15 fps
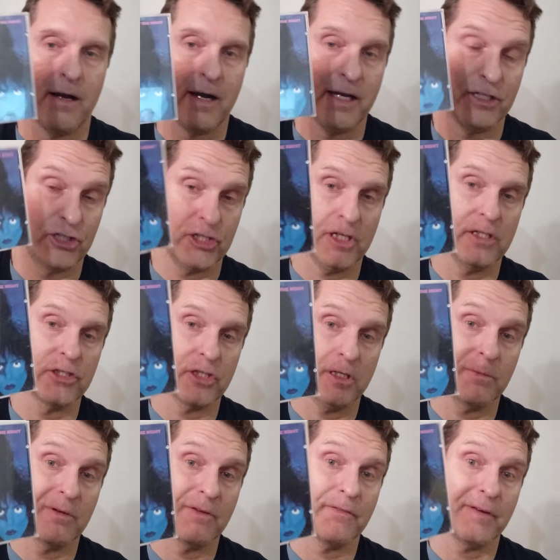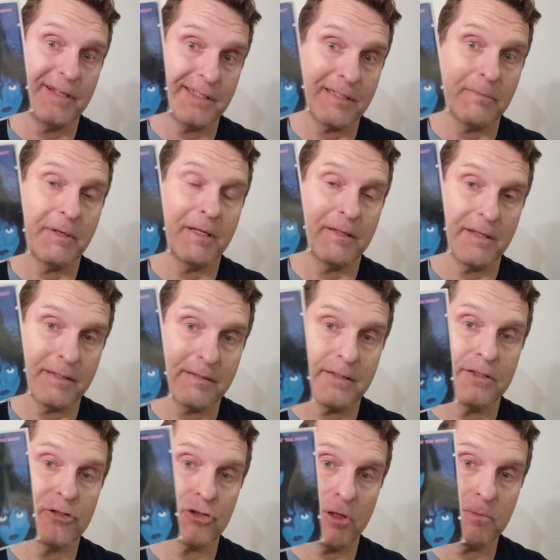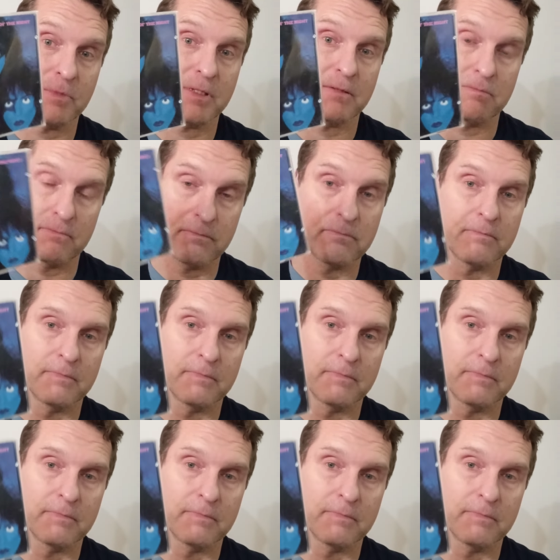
I challenge anybody to find somebody that the drums